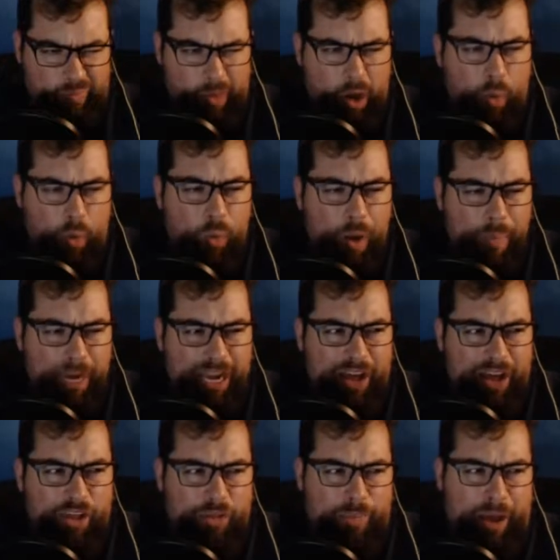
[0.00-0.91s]
weapon
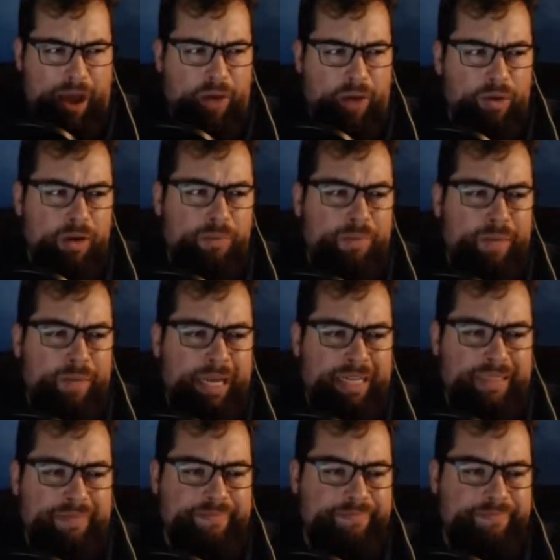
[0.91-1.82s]
health power, but...
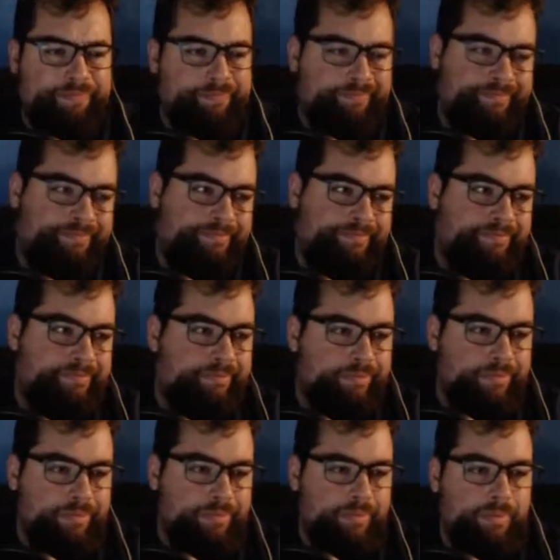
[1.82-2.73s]

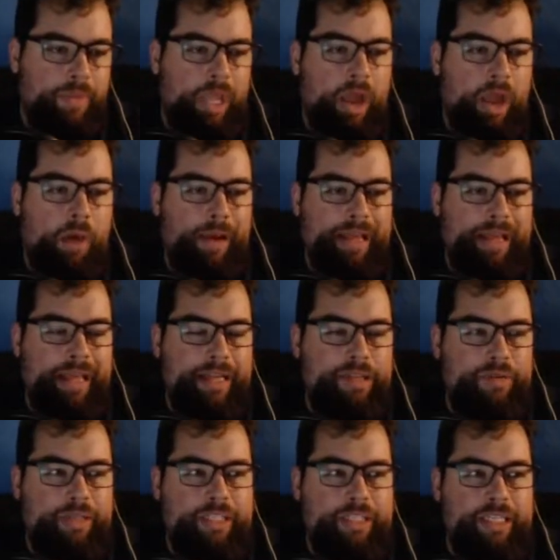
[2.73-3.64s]
Oh, I can't
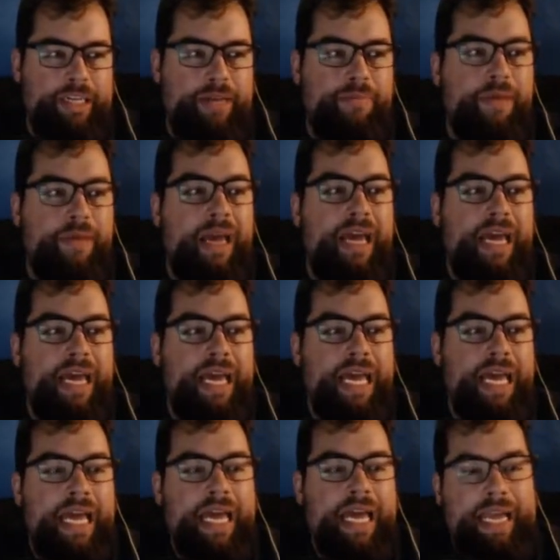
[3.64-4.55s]
switch to him.
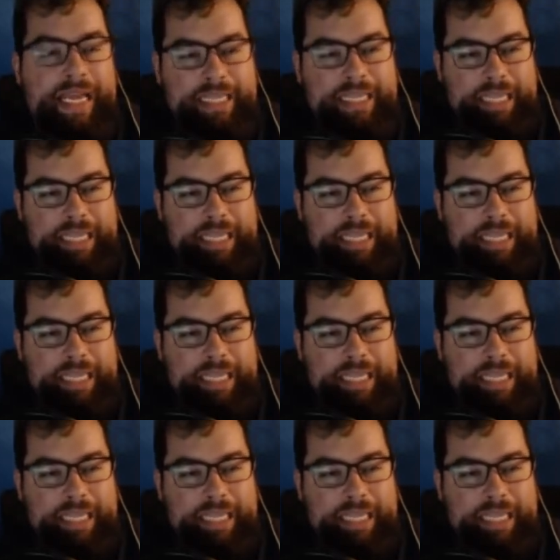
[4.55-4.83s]
He's